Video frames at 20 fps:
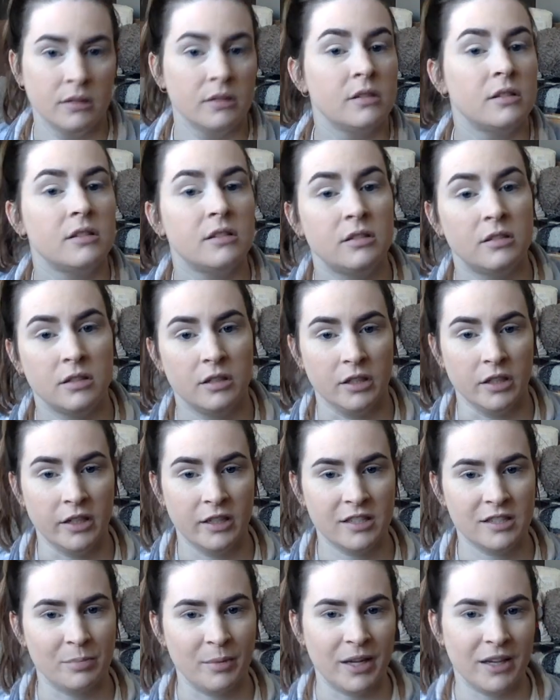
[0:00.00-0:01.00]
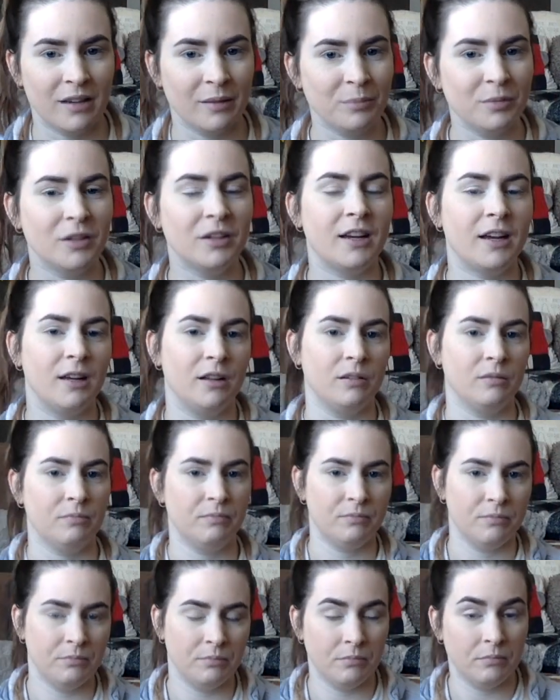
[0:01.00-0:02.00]
serious makeup look, I'll
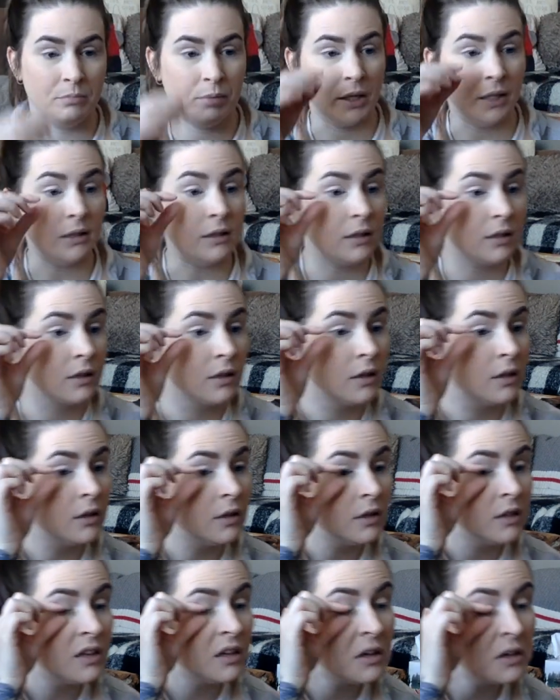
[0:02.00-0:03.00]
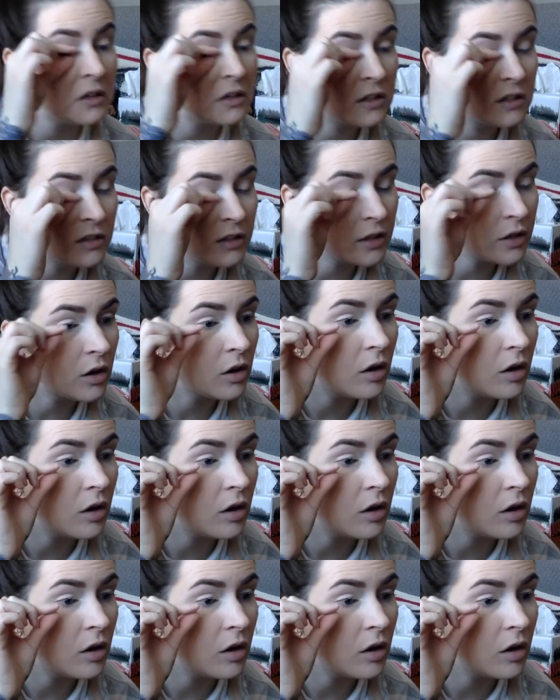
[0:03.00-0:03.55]
bake. It's like